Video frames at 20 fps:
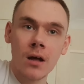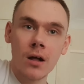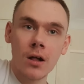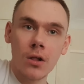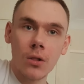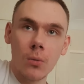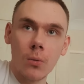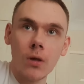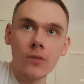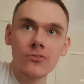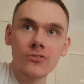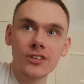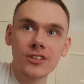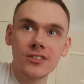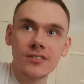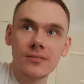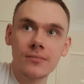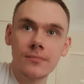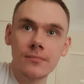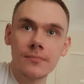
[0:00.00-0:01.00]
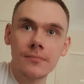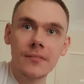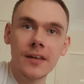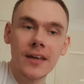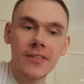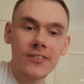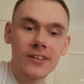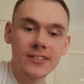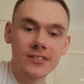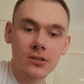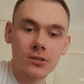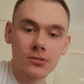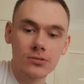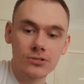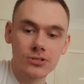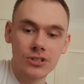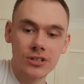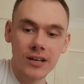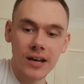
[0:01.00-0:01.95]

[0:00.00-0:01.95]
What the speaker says: The ones in this country